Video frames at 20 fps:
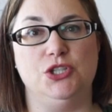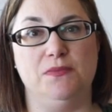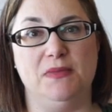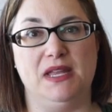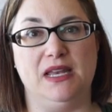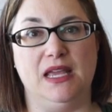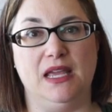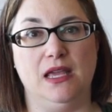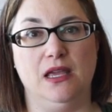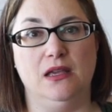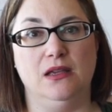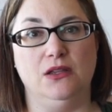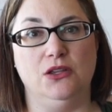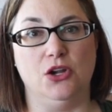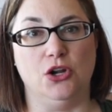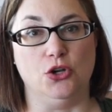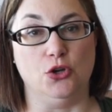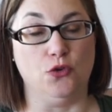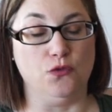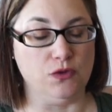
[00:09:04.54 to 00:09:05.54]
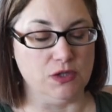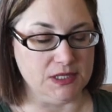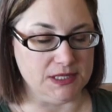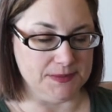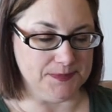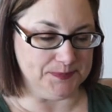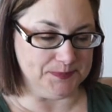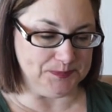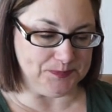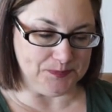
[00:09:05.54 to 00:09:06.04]
too many yarn
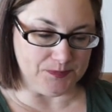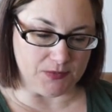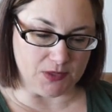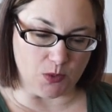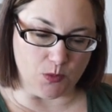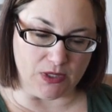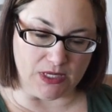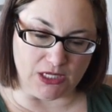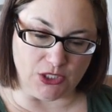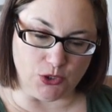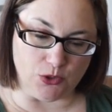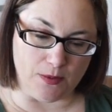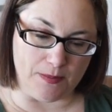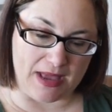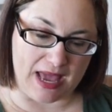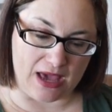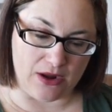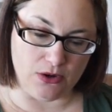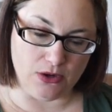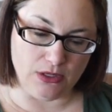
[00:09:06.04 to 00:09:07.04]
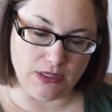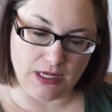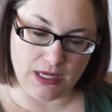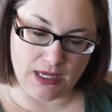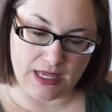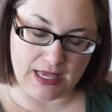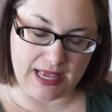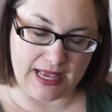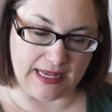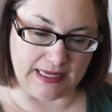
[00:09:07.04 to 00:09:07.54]
overs when I do a
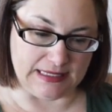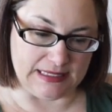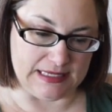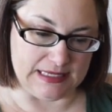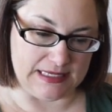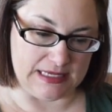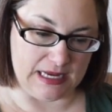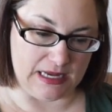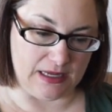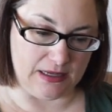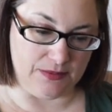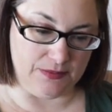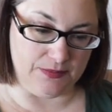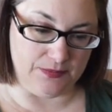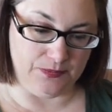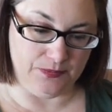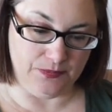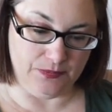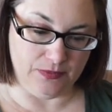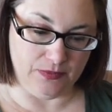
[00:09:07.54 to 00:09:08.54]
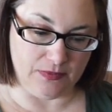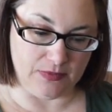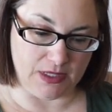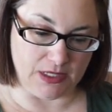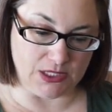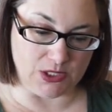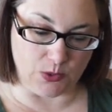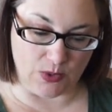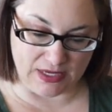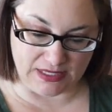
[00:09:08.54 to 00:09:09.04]
pattern, and
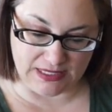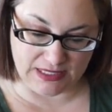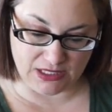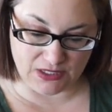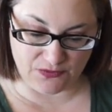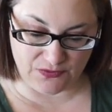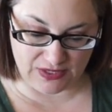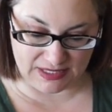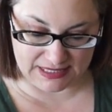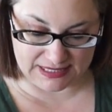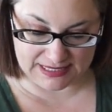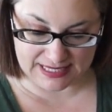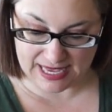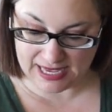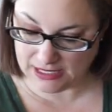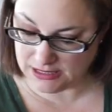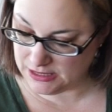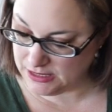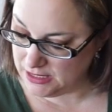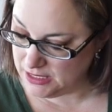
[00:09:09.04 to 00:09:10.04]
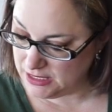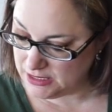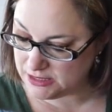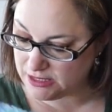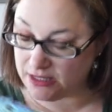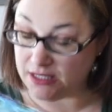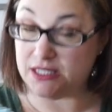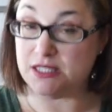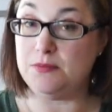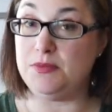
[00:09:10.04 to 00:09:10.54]
so I need to fix that.
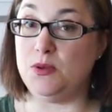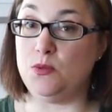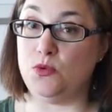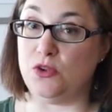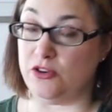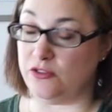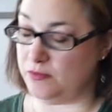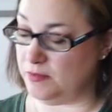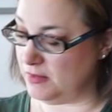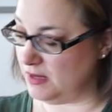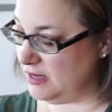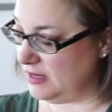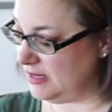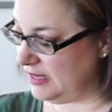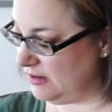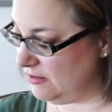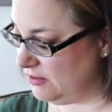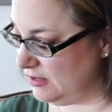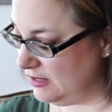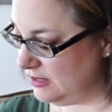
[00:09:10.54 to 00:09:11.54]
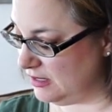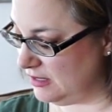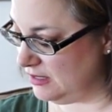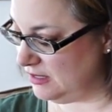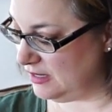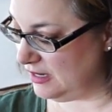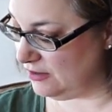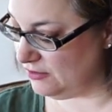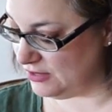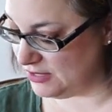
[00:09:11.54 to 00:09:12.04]
So this would be one of my
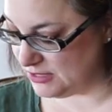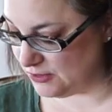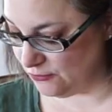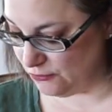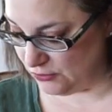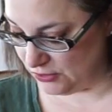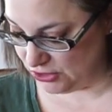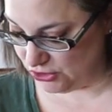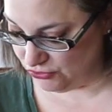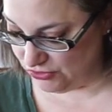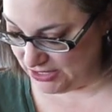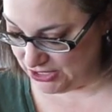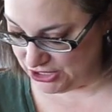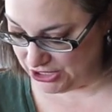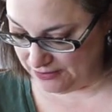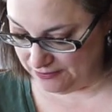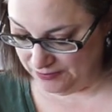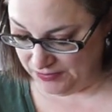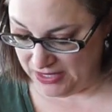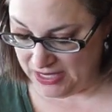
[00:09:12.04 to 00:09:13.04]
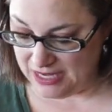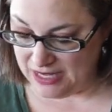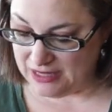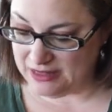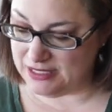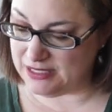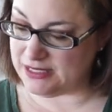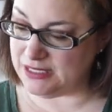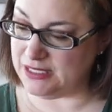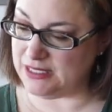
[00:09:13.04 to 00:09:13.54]
areas of frustration.
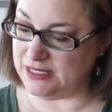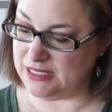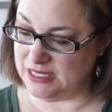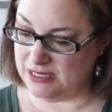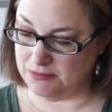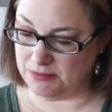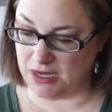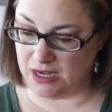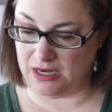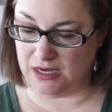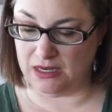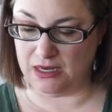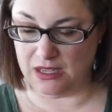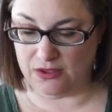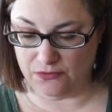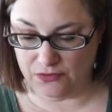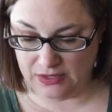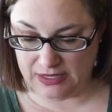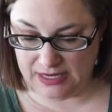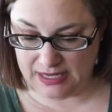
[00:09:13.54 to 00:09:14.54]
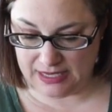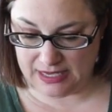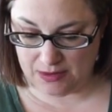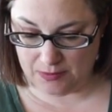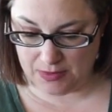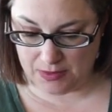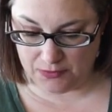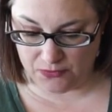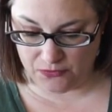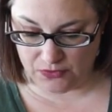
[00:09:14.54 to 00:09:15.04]
This is in my lovely, I
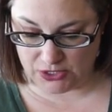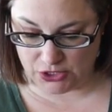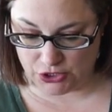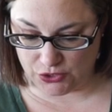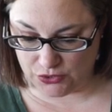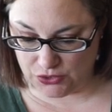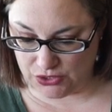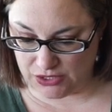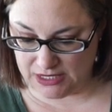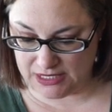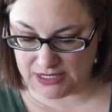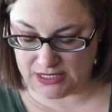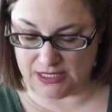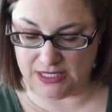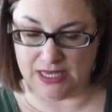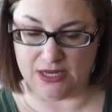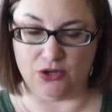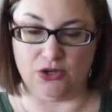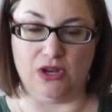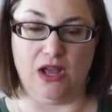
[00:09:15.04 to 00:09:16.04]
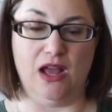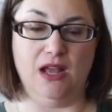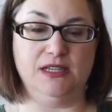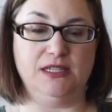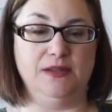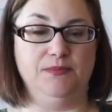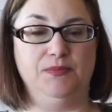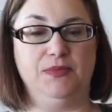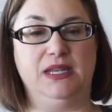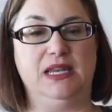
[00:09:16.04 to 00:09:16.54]
can't remember if I showed you this yet or
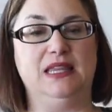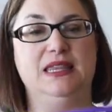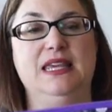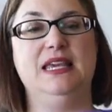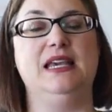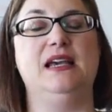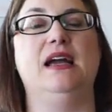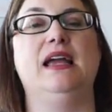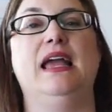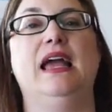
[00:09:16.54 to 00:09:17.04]
not, but I think I